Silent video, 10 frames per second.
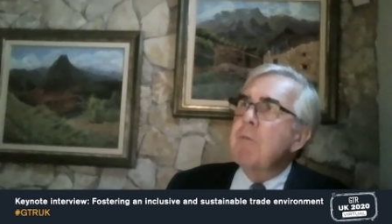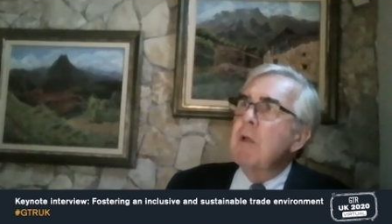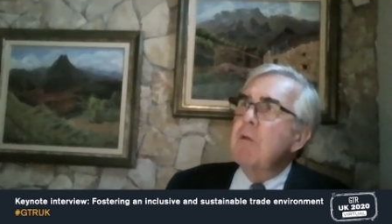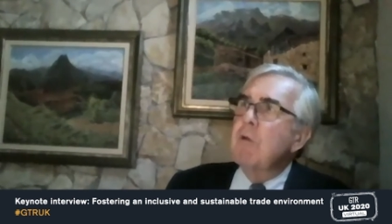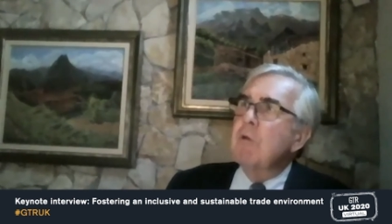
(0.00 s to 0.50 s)

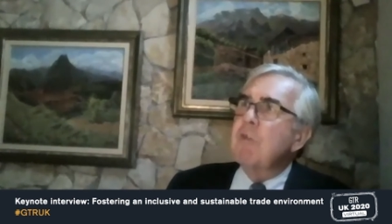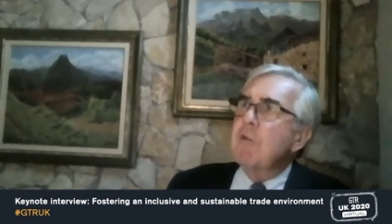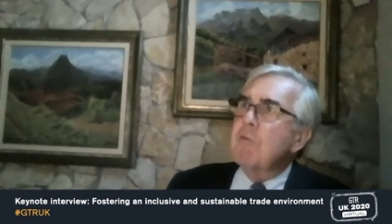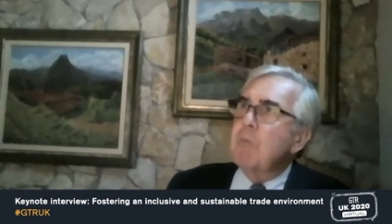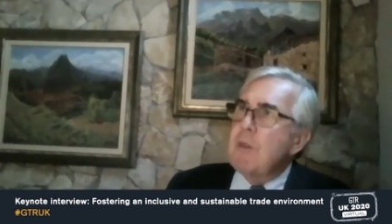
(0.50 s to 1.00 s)
not
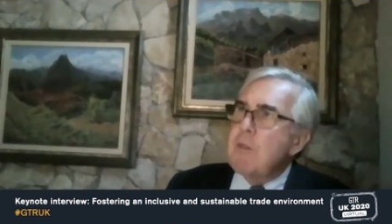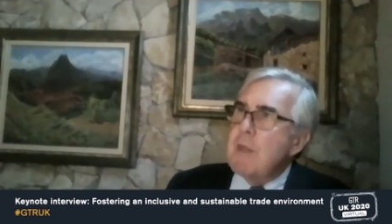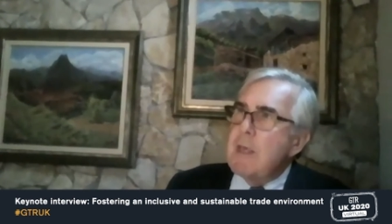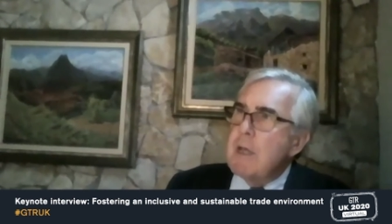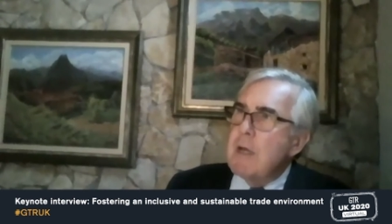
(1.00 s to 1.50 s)
just with
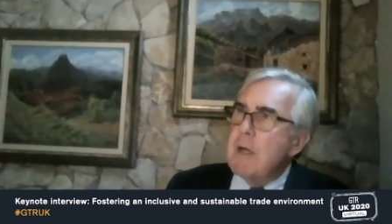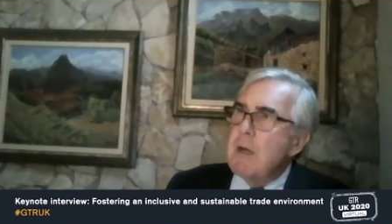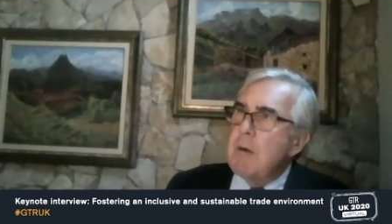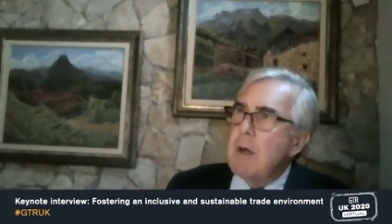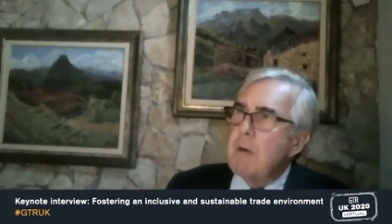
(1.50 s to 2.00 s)
the
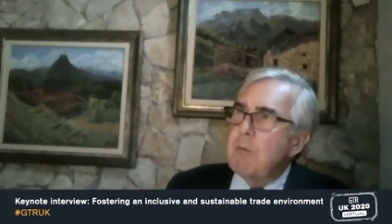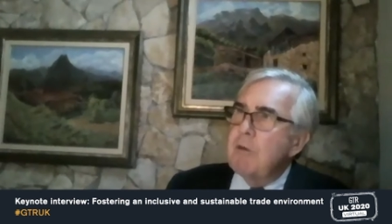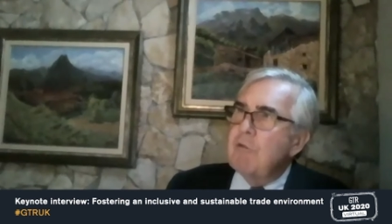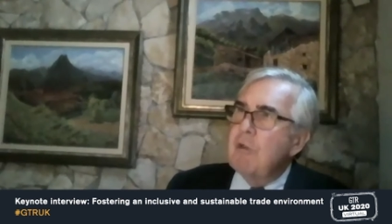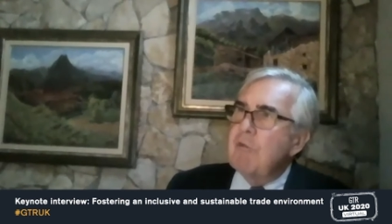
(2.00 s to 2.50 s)

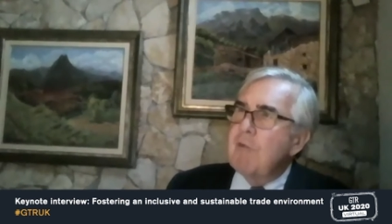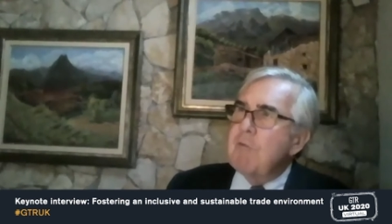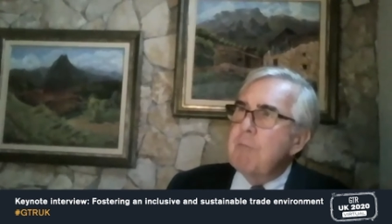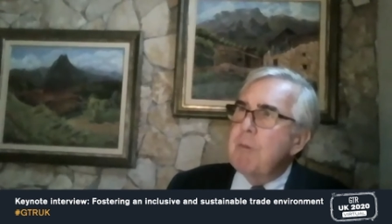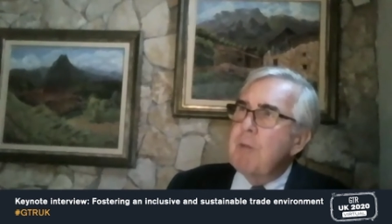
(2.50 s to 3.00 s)

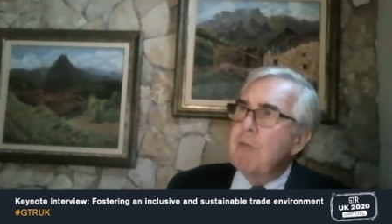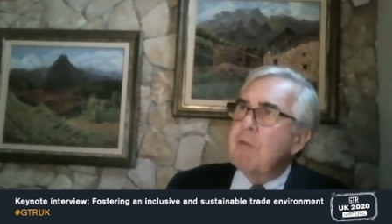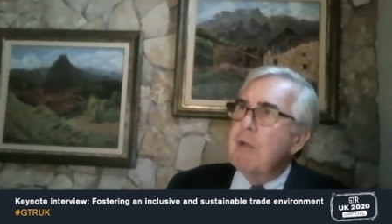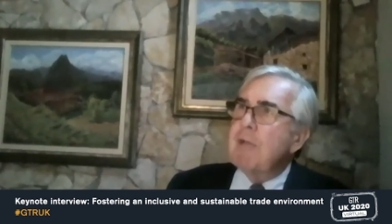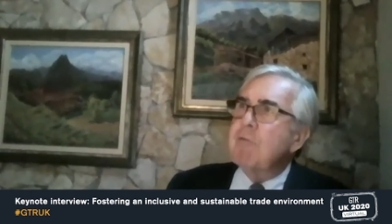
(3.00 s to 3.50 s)
G7, but
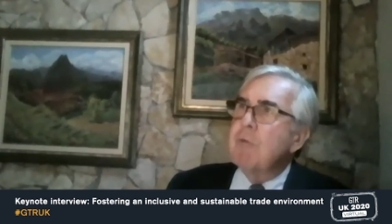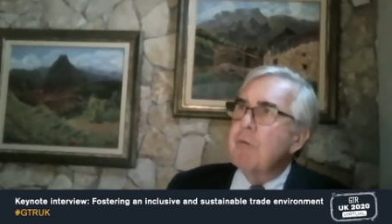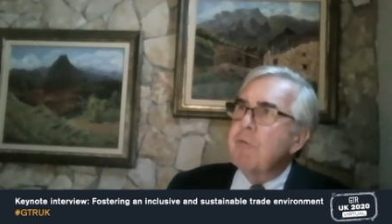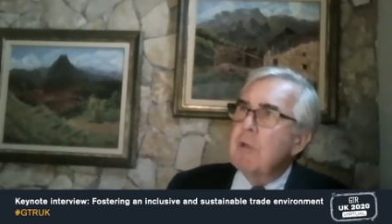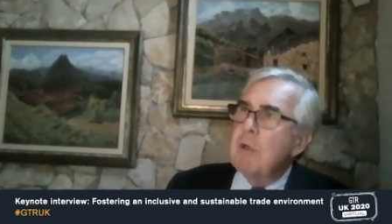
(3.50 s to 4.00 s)

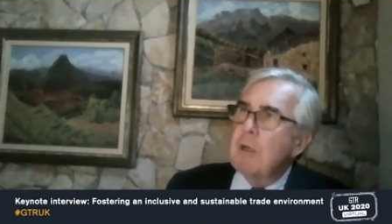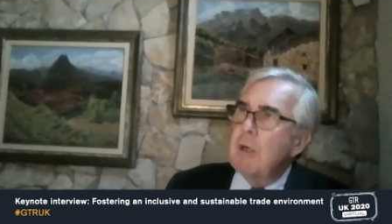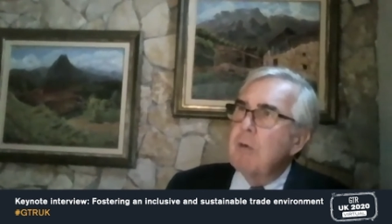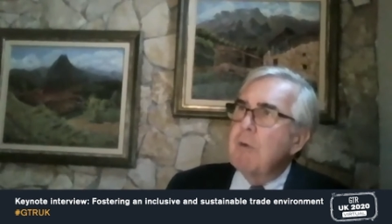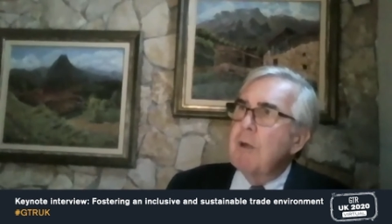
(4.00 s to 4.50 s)
multilaterals
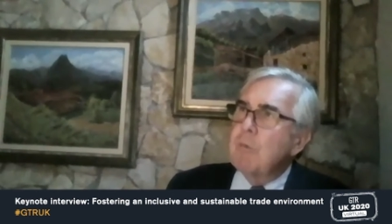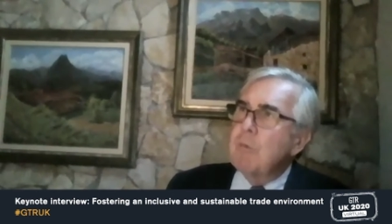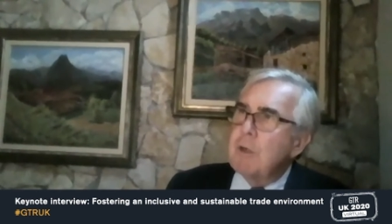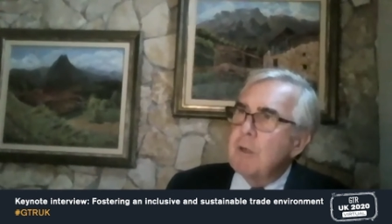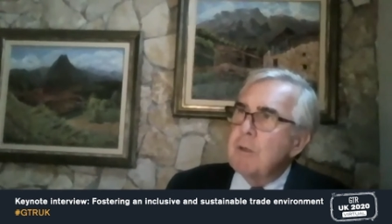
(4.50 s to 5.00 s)
around the
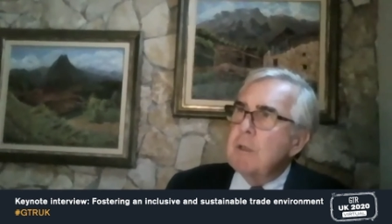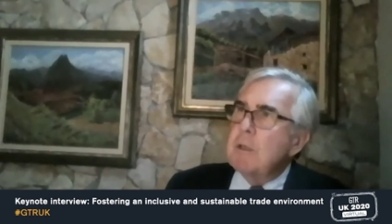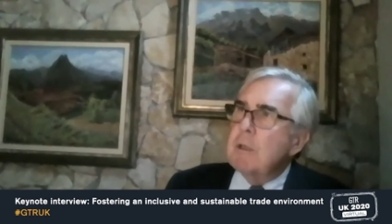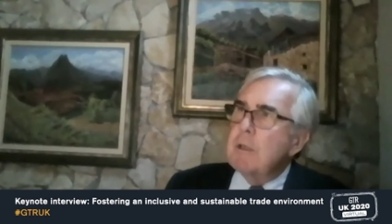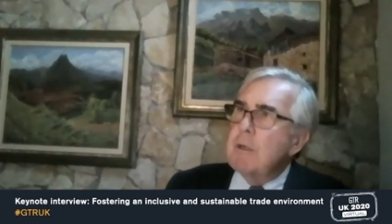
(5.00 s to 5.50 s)
world.
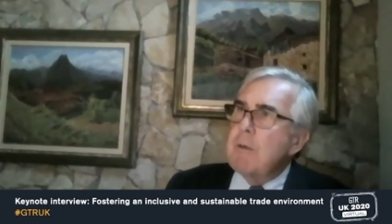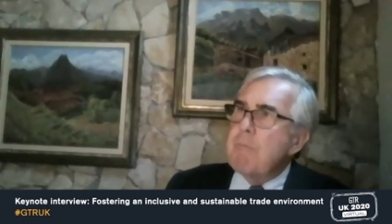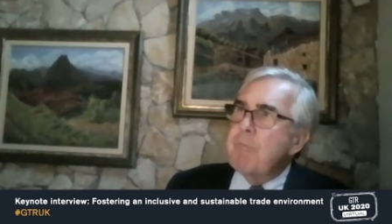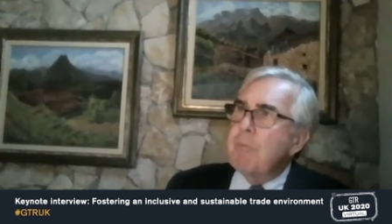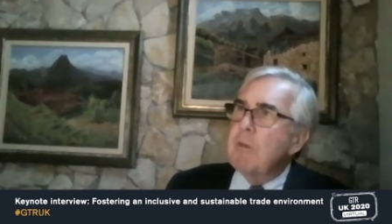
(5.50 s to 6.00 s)

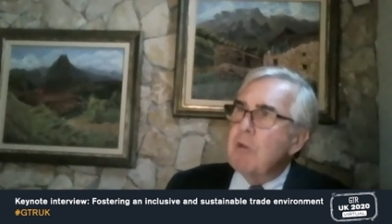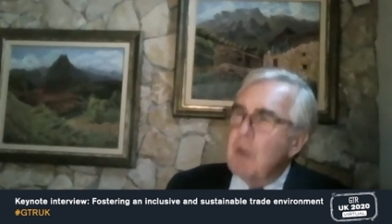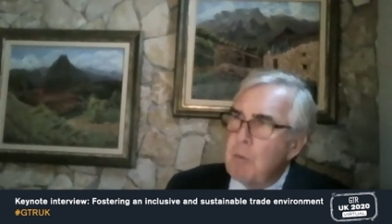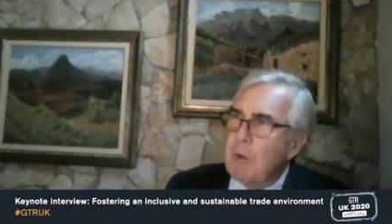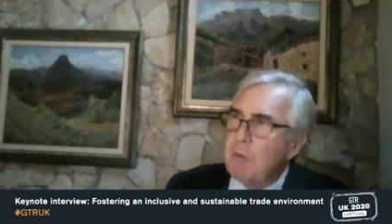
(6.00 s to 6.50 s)
The Commonwealth